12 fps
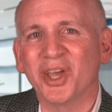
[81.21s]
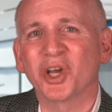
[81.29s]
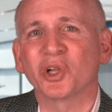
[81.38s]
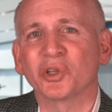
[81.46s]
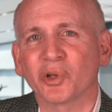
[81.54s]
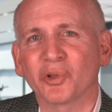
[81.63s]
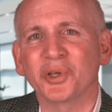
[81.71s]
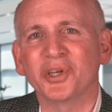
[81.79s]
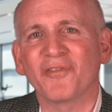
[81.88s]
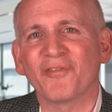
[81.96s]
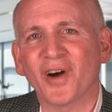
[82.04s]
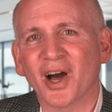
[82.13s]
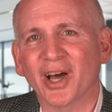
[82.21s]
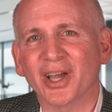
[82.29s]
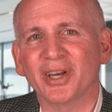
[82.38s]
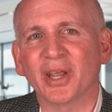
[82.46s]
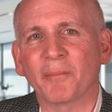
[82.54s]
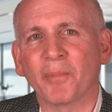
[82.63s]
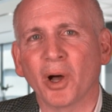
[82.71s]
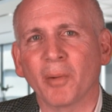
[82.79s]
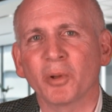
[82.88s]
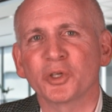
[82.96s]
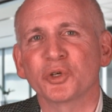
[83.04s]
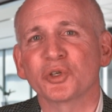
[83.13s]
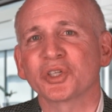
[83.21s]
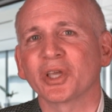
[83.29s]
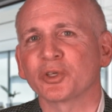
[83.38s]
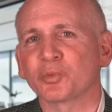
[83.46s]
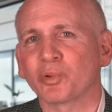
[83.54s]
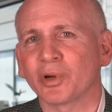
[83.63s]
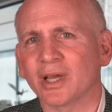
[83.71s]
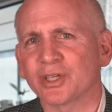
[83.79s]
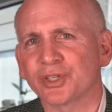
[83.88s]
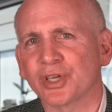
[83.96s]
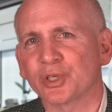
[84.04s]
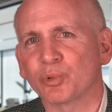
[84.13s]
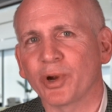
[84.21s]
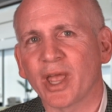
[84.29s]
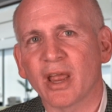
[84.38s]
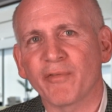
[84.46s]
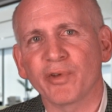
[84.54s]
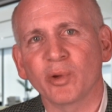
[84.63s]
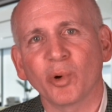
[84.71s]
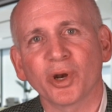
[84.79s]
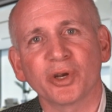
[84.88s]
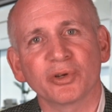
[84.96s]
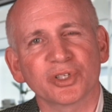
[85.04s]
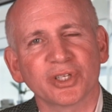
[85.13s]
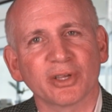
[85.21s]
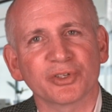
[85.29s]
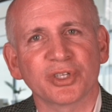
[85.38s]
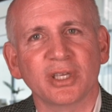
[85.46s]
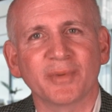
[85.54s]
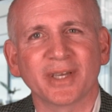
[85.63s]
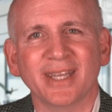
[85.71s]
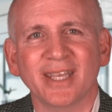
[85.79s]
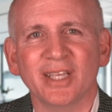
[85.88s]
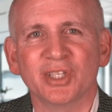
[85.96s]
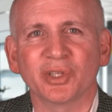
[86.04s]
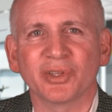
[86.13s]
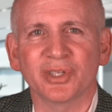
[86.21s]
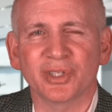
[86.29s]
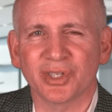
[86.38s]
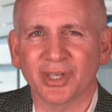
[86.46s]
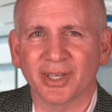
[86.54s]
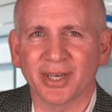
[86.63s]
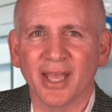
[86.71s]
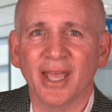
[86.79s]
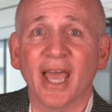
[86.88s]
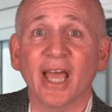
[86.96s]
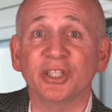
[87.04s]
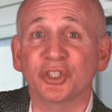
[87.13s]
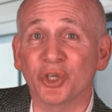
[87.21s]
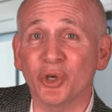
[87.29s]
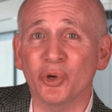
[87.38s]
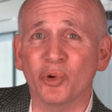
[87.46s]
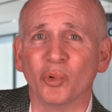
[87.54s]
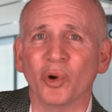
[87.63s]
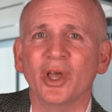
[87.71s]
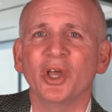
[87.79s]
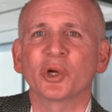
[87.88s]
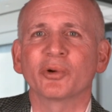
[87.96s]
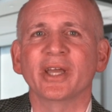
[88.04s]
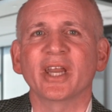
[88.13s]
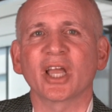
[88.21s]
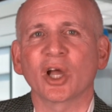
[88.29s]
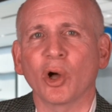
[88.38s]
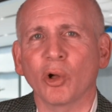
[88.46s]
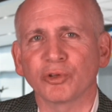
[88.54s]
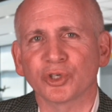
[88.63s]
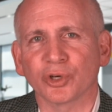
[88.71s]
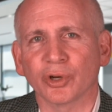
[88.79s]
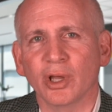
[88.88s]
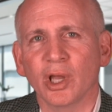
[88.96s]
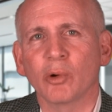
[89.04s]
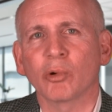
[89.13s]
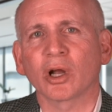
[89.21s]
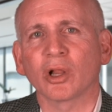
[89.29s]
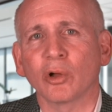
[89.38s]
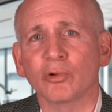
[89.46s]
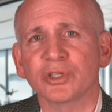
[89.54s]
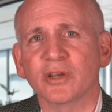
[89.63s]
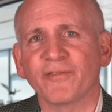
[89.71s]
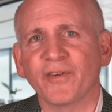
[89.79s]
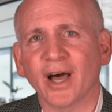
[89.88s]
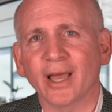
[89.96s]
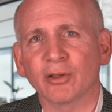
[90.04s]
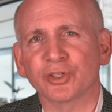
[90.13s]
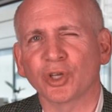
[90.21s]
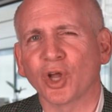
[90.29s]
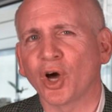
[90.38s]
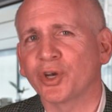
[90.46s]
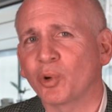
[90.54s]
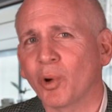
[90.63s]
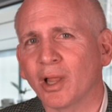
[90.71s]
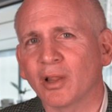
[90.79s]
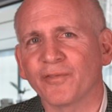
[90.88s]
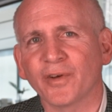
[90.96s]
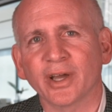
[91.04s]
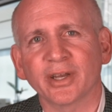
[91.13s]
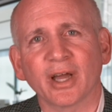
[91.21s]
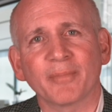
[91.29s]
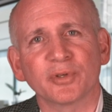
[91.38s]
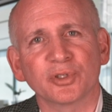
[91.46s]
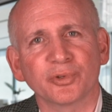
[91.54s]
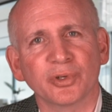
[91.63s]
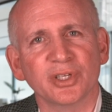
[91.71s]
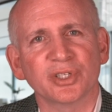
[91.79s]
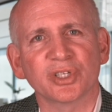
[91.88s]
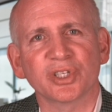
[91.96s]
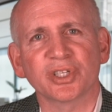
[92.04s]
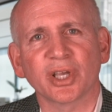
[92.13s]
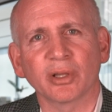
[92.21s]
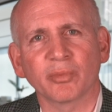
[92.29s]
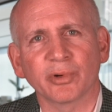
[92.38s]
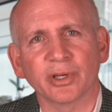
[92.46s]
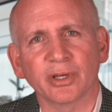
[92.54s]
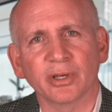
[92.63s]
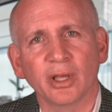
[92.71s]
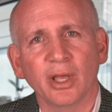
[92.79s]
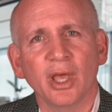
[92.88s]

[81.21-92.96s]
Clearly define and publish your sales process where everyone on your sales team can easily see it, and 2. Create a culture where closing files on unqualified opportunities is celebrated.